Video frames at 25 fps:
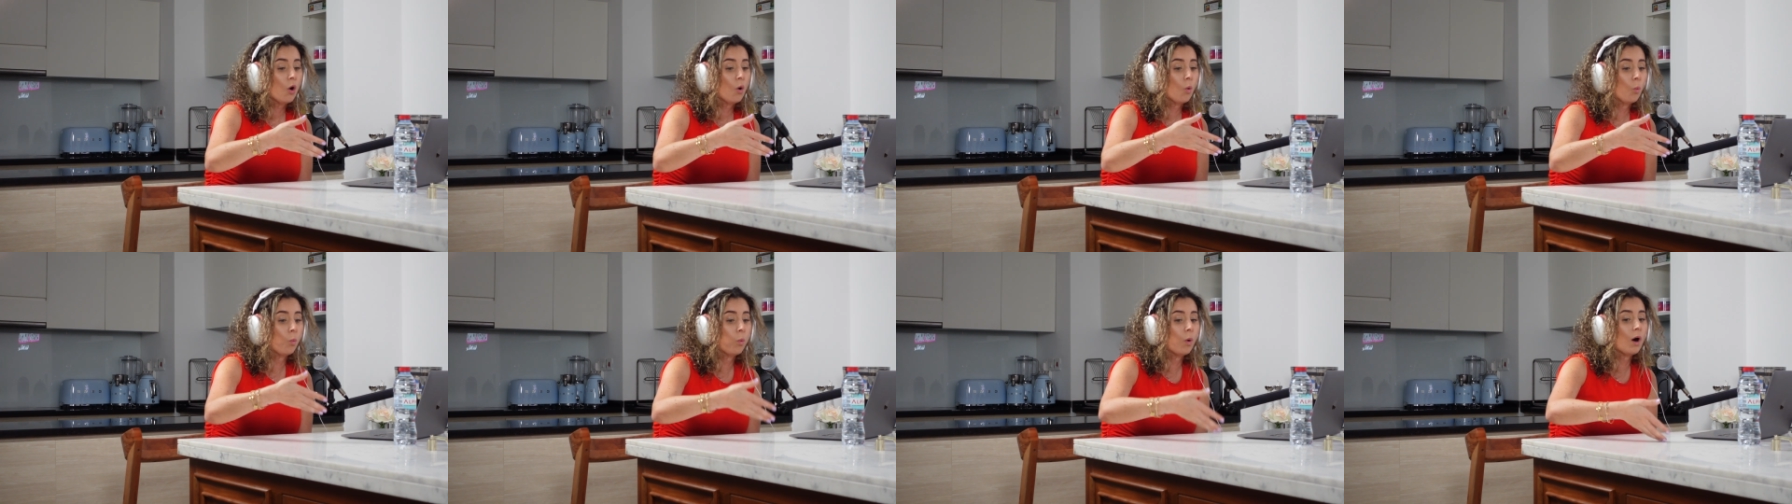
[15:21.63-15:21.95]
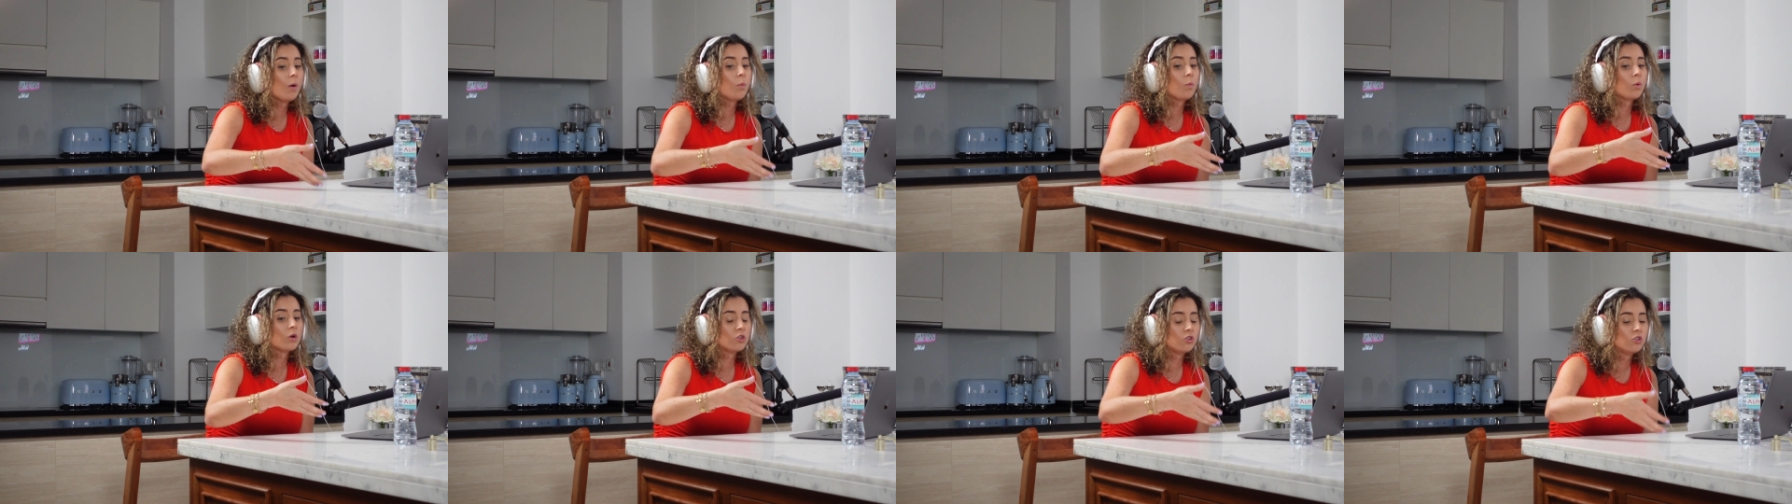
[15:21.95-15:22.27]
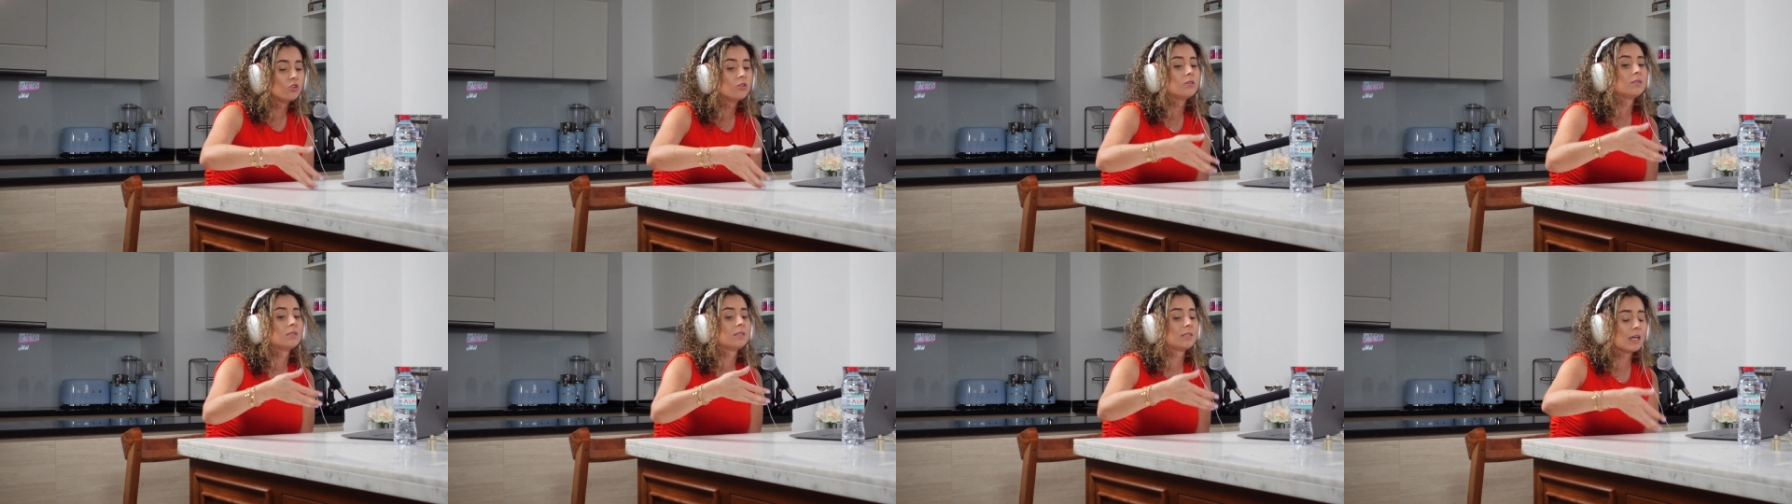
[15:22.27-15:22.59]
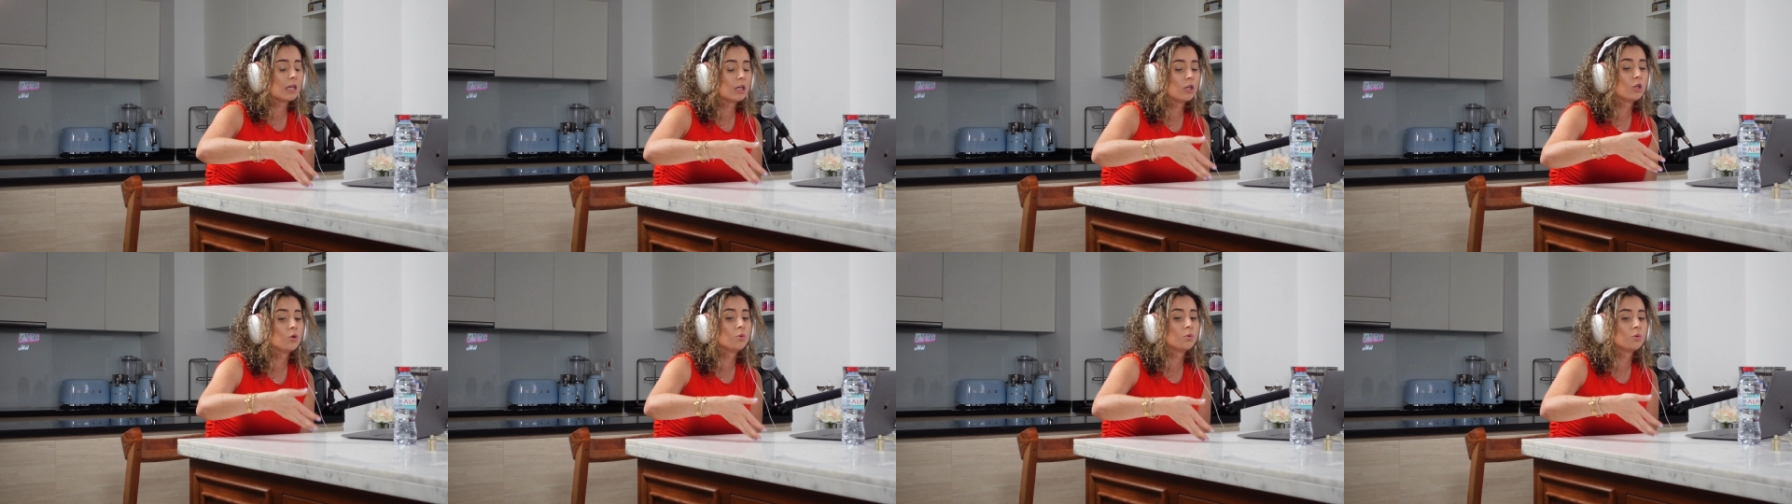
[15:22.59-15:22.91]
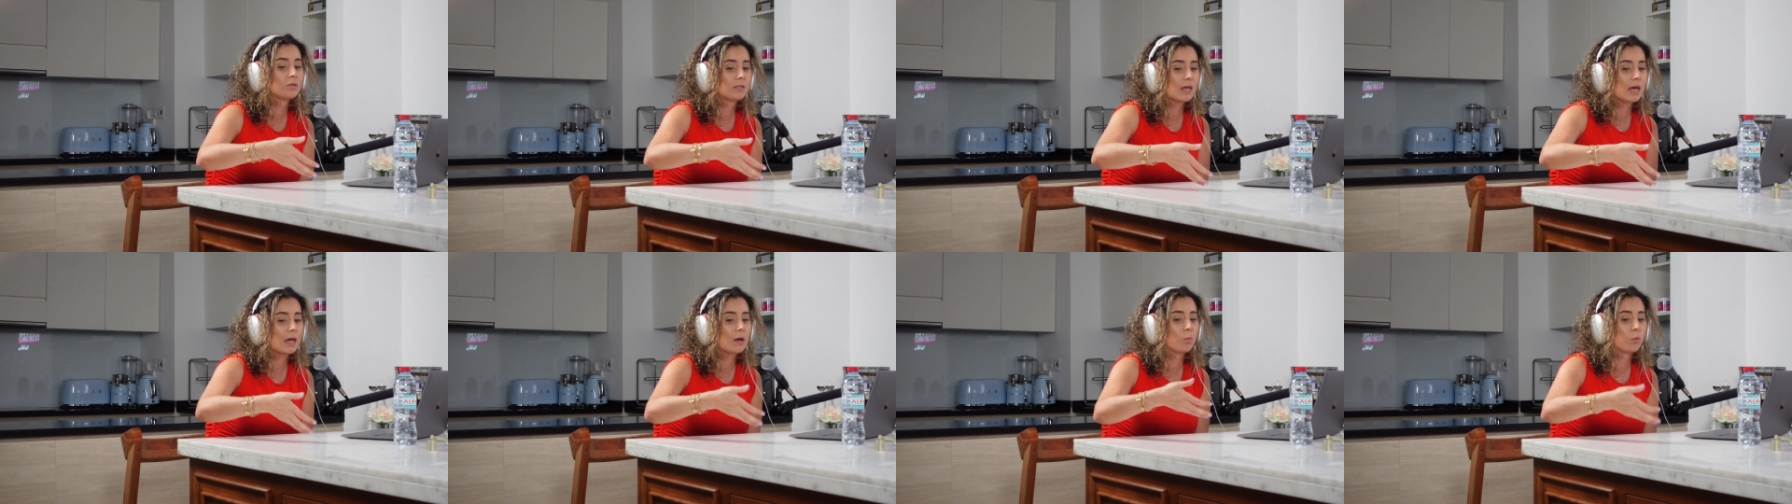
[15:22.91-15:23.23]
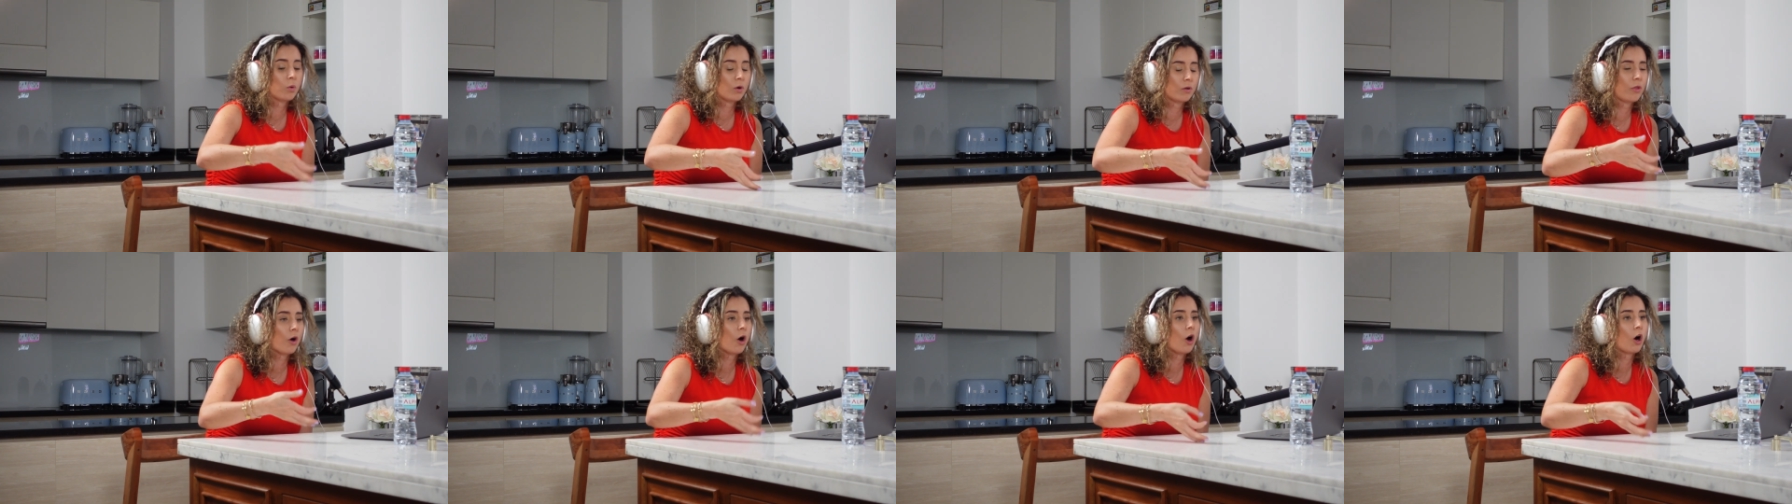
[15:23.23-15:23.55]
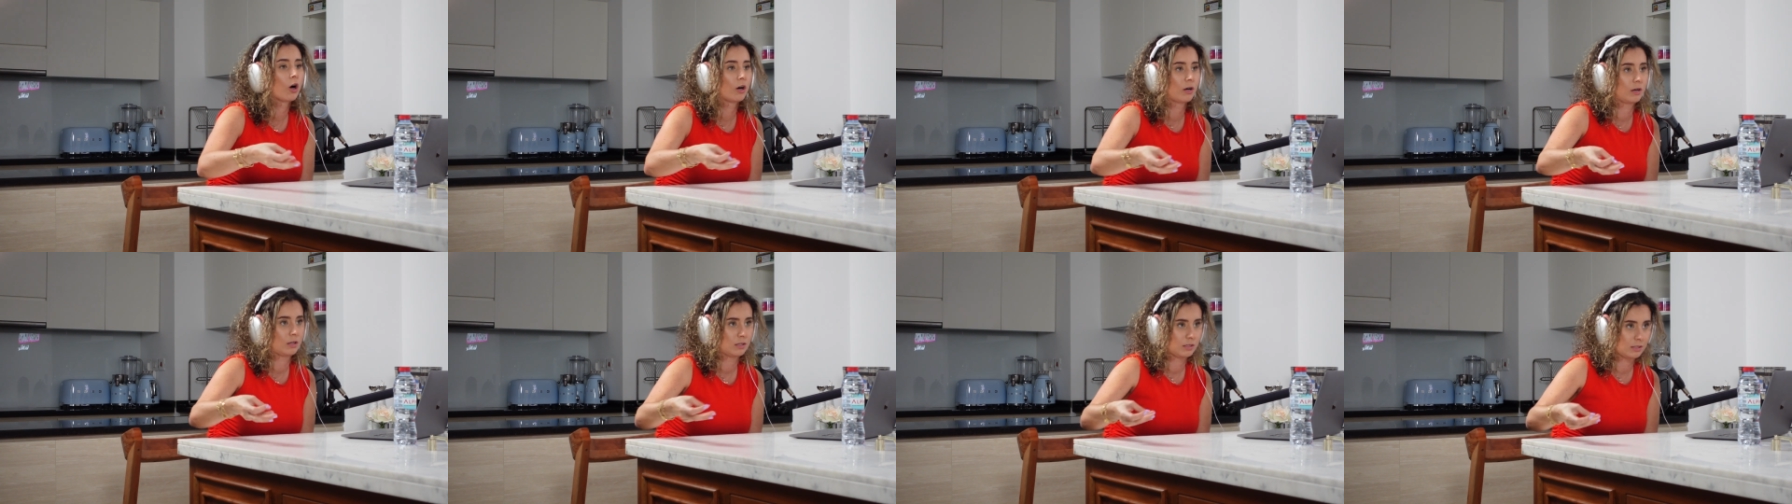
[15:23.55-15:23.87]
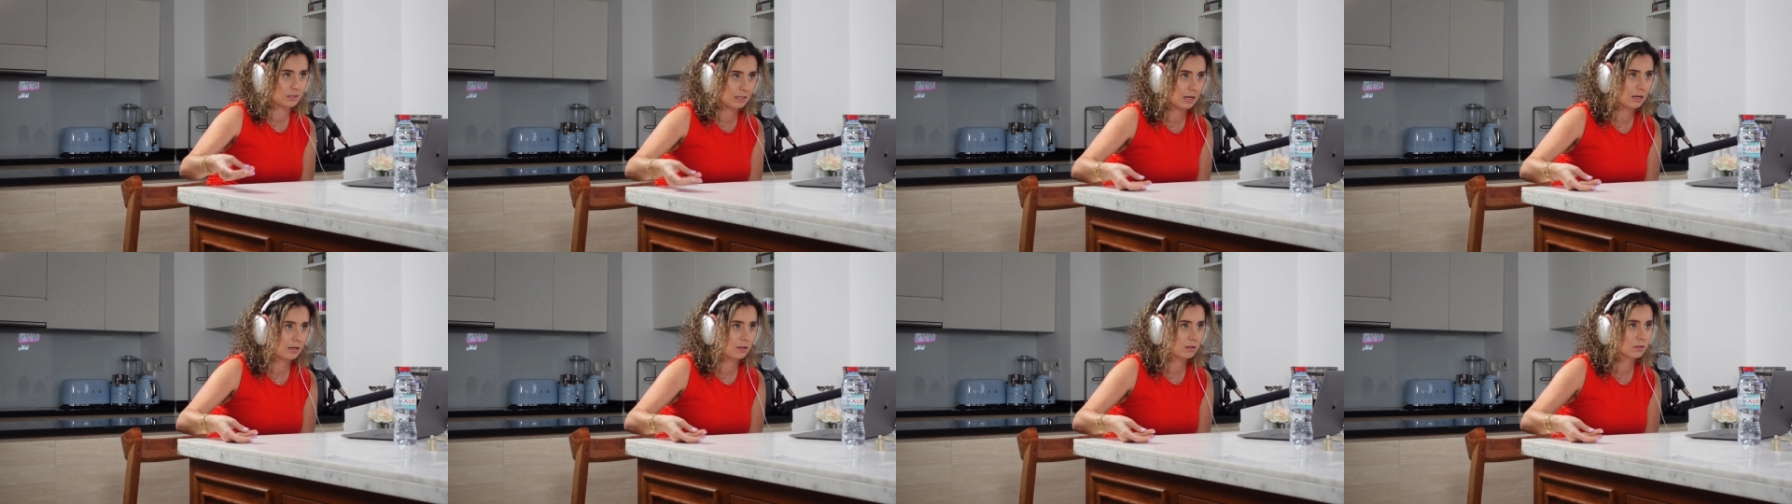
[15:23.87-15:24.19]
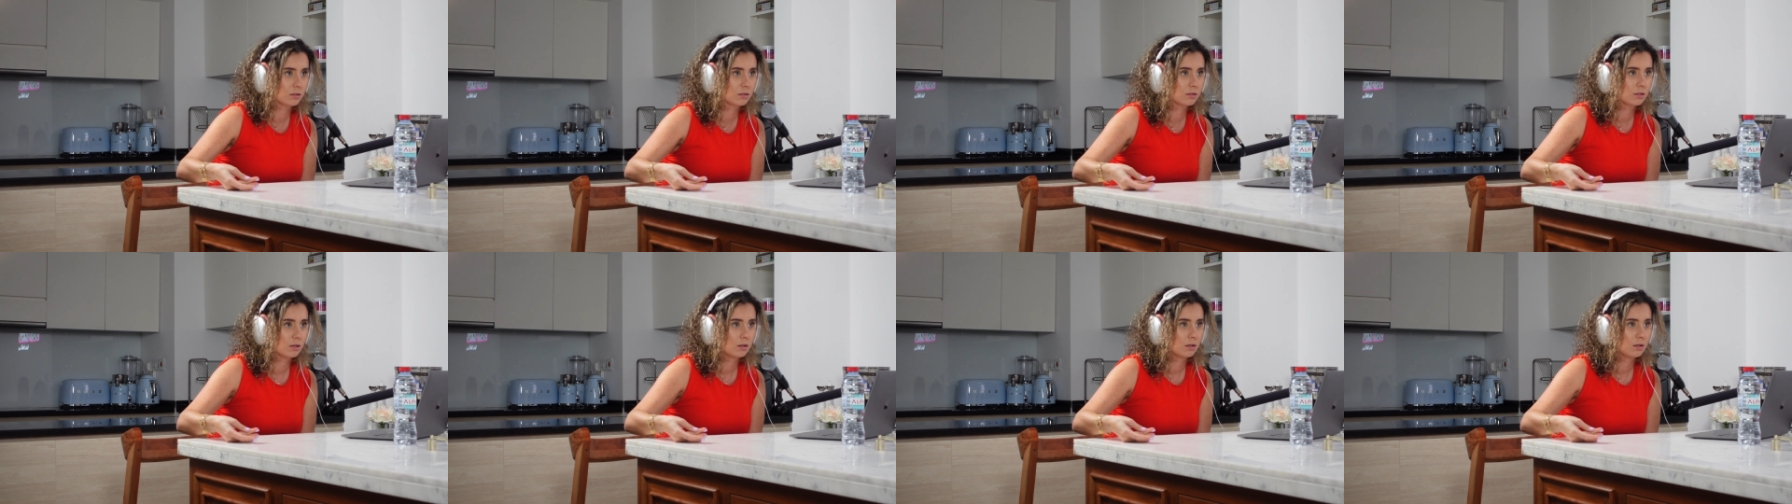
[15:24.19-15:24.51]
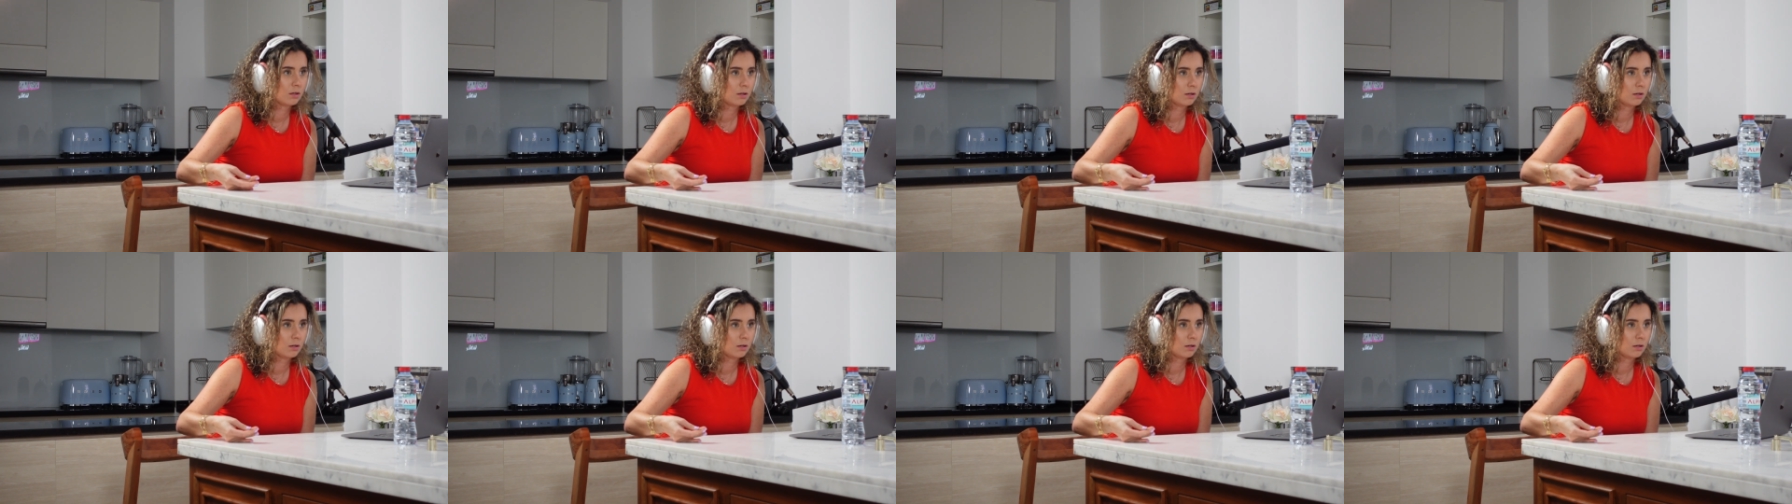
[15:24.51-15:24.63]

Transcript: what would you say were the hardest things?